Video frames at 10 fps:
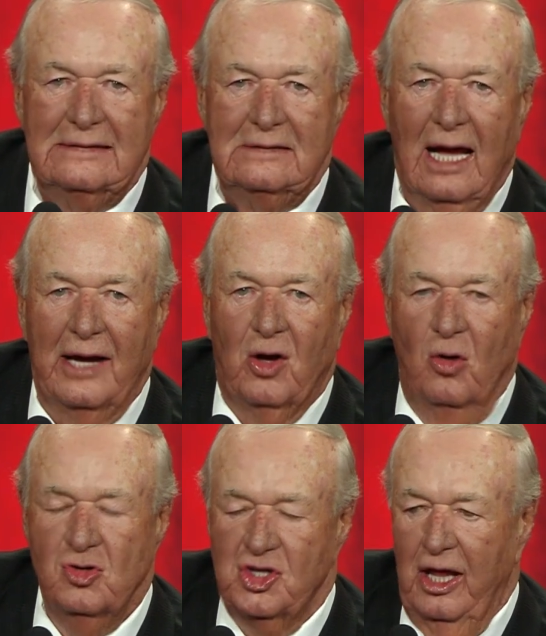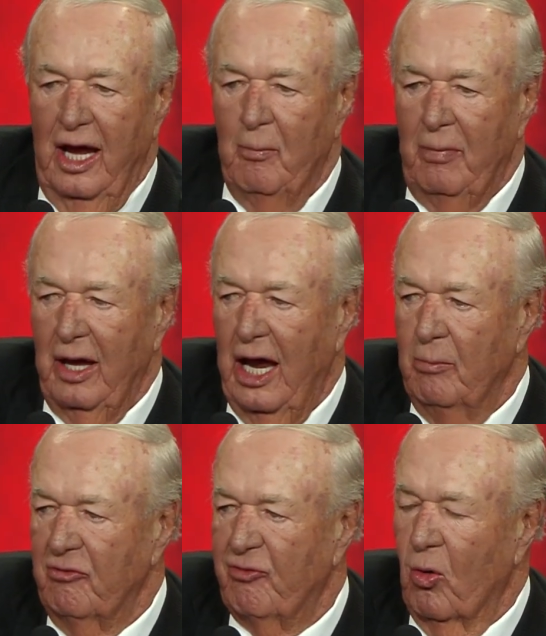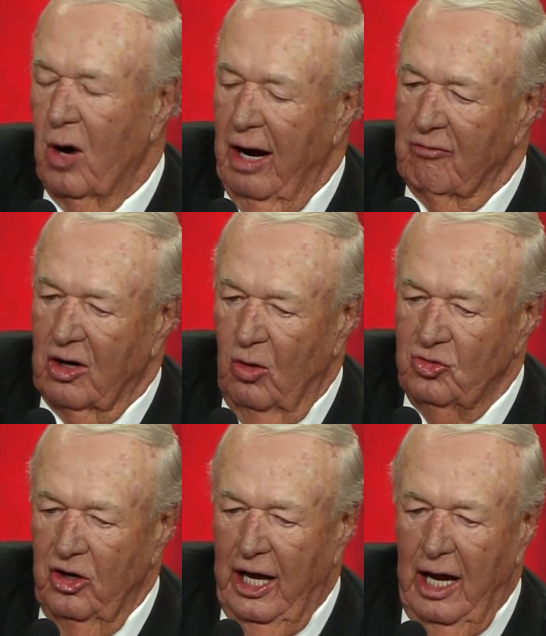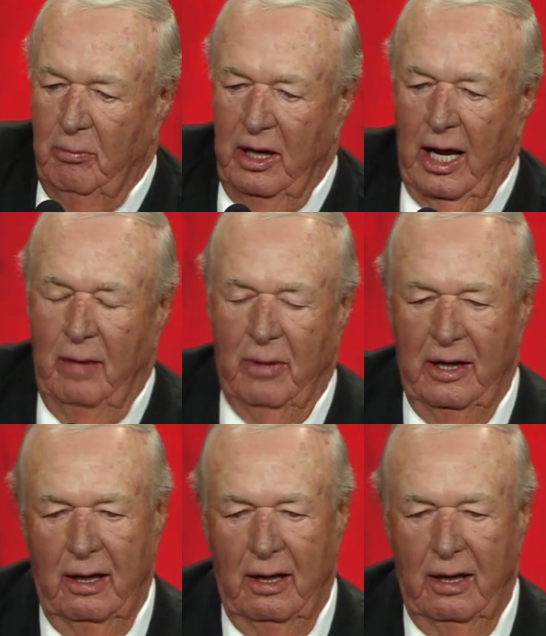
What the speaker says: I coached the NBA before I ever coached the ABA,